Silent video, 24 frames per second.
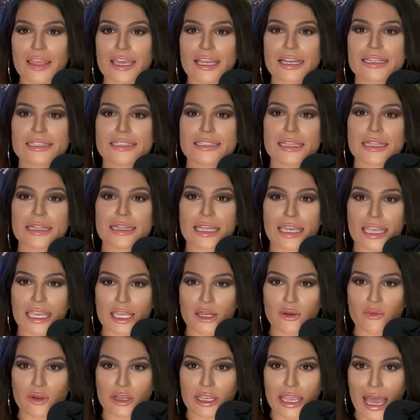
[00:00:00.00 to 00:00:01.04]
like, a
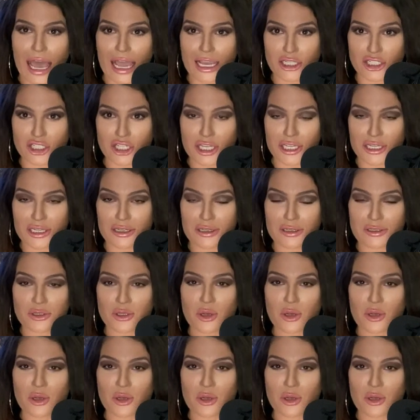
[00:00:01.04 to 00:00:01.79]
delayed reaction.